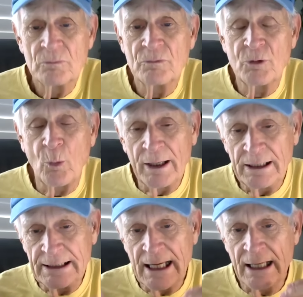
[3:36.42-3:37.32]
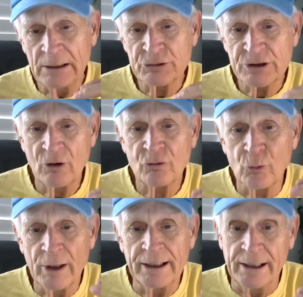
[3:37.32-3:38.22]
the way he got himself
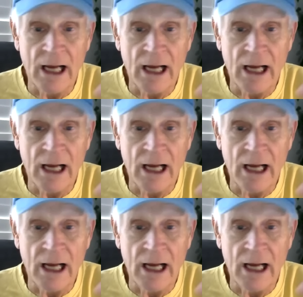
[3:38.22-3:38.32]
ready,